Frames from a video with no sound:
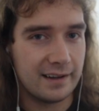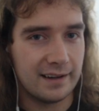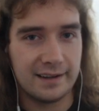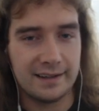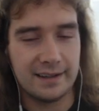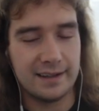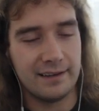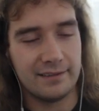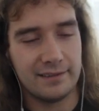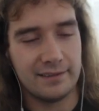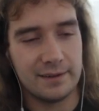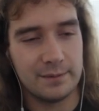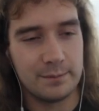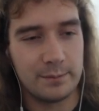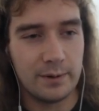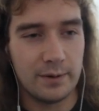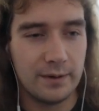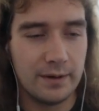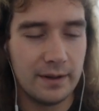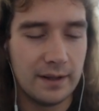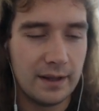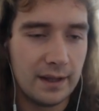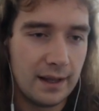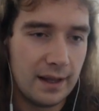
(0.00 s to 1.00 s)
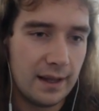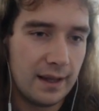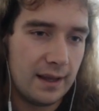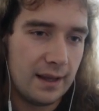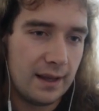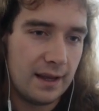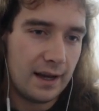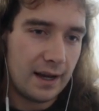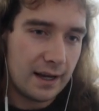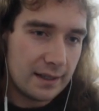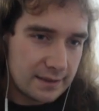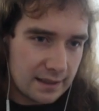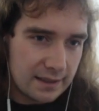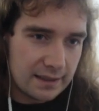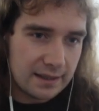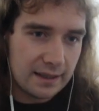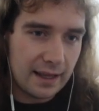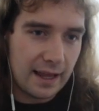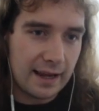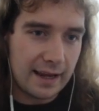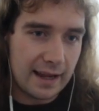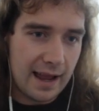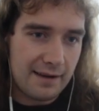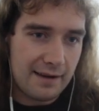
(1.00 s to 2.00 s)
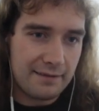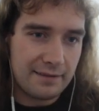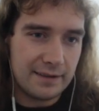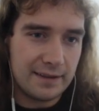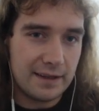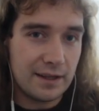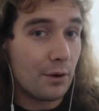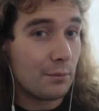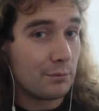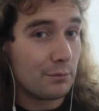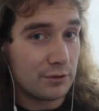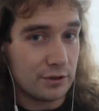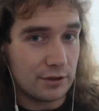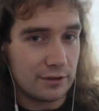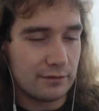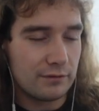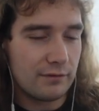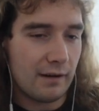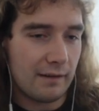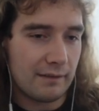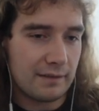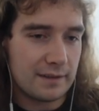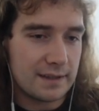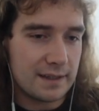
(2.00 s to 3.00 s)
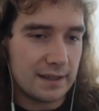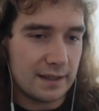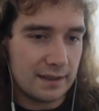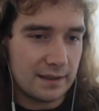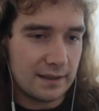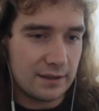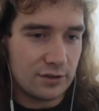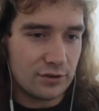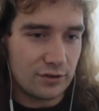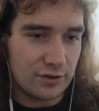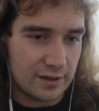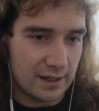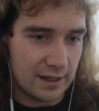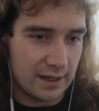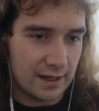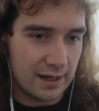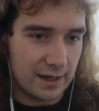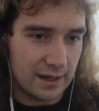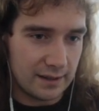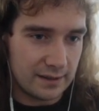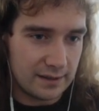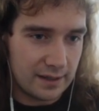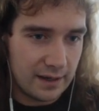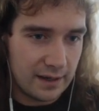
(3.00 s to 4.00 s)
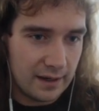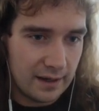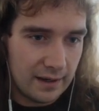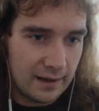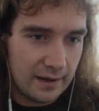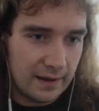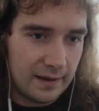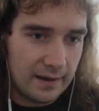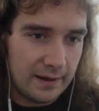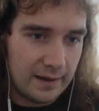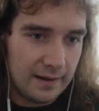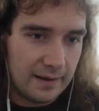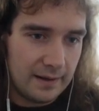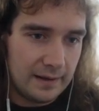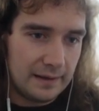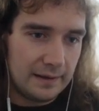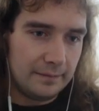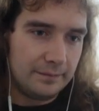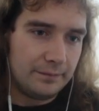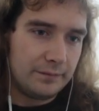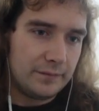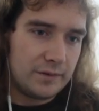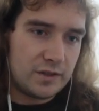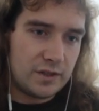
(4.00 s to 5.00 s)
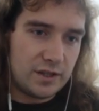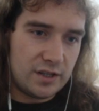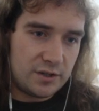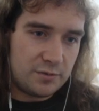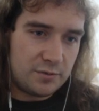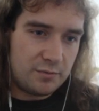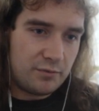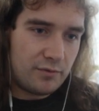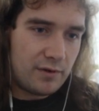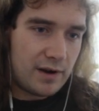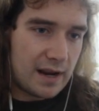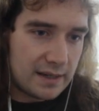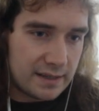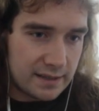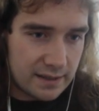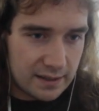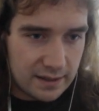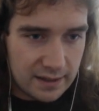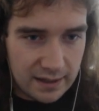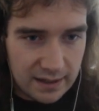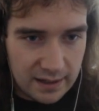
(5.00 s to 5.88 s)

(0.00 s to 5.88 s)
and I didn't have it. But I did like having the option of Gravity just in case. So the spread,